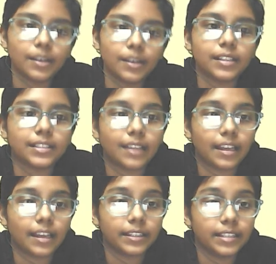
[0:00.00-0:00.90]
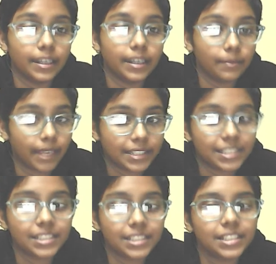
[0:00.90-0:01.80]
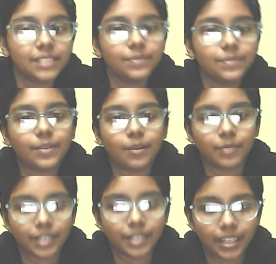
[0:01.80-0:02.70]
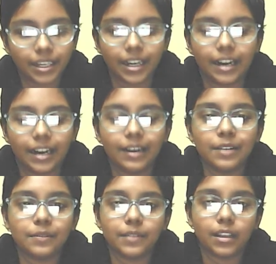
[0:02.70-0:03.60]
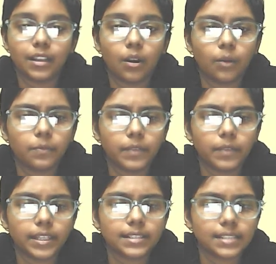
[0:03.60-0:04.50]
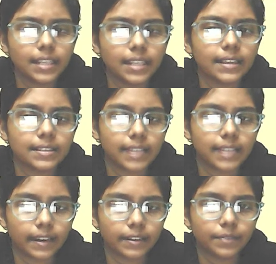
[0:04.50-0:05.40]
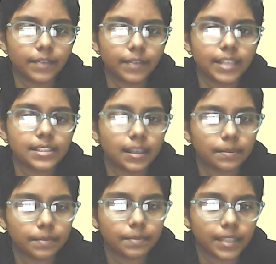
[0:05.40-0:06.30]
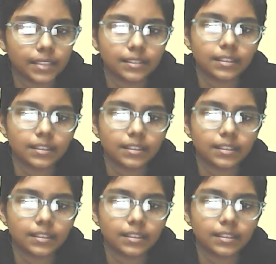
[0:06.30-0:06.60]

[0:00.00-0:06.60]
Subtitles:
the magician from Riga will obviously sacrifice a piece.